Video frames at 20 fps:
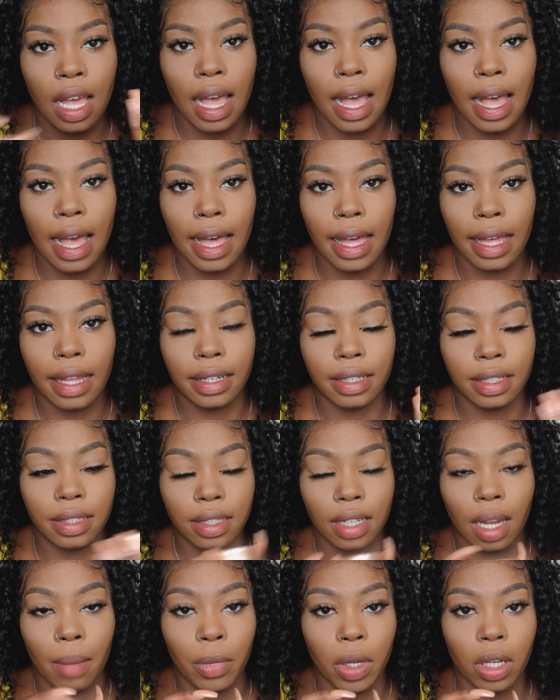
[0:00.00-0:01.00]

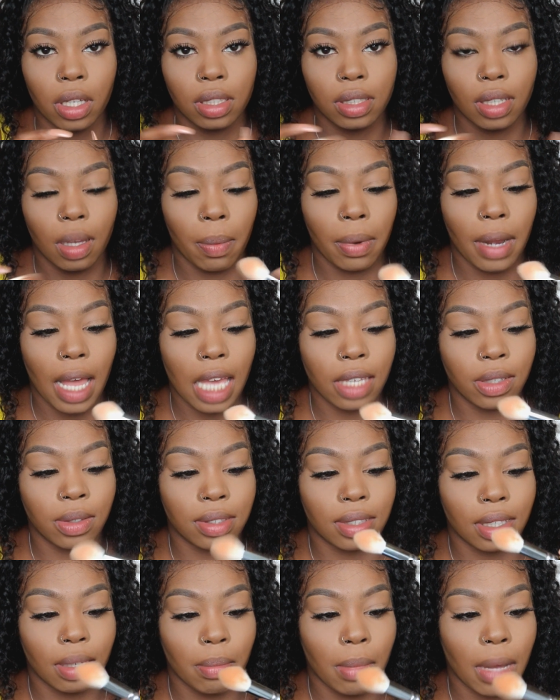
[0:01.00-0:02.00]
And I'm going to apply it
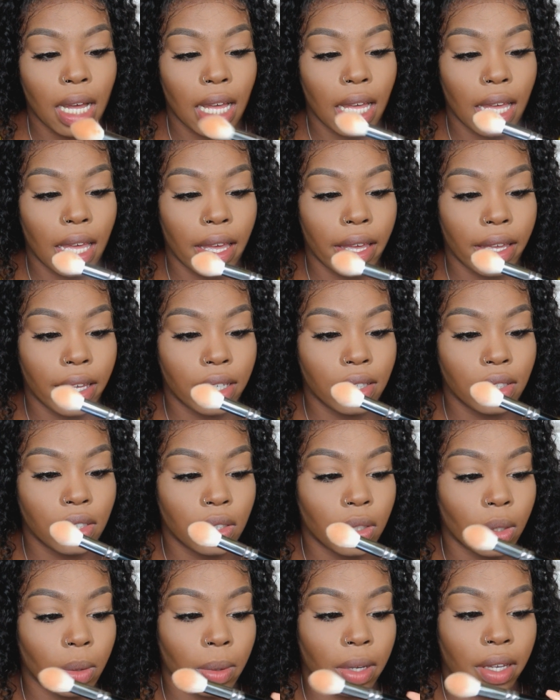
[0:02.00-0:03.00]
using my
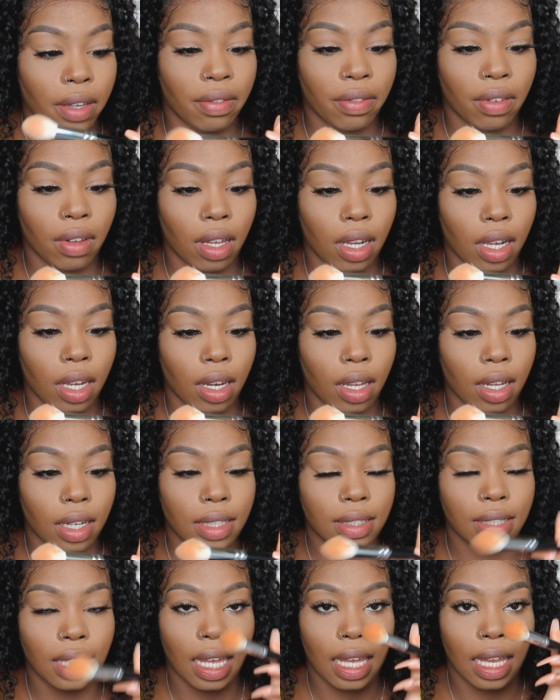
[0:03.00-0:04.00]
Zoeva
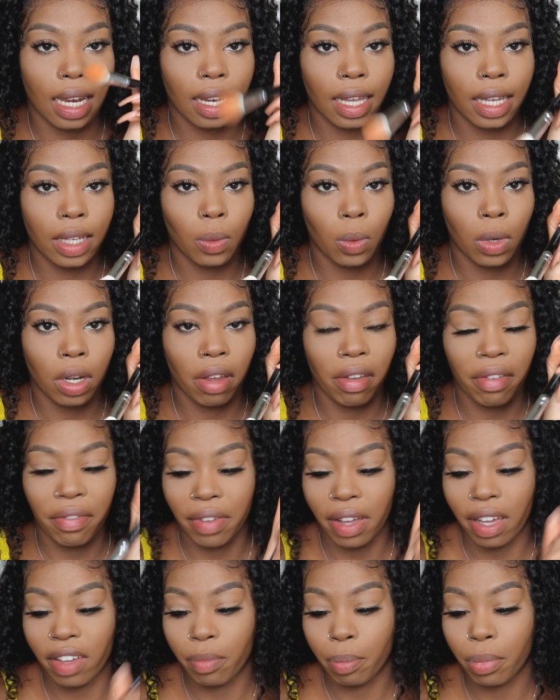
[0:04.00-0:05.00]
Luxe Highlight
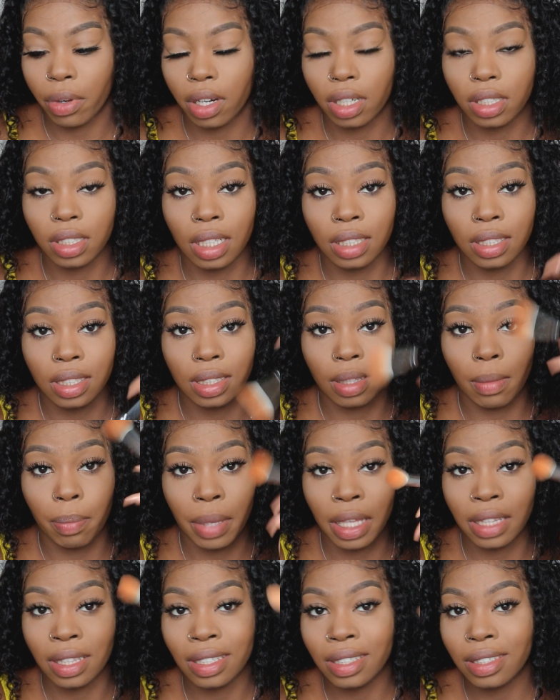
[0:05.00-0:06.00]
105 brush. This is
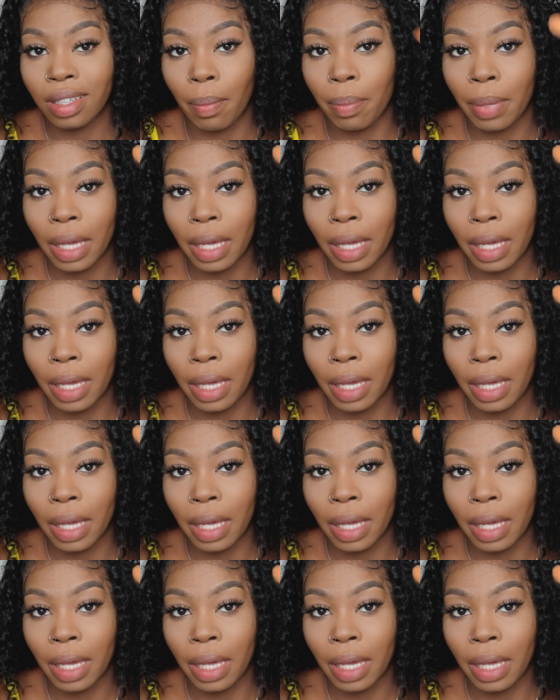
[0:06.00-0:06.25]
these are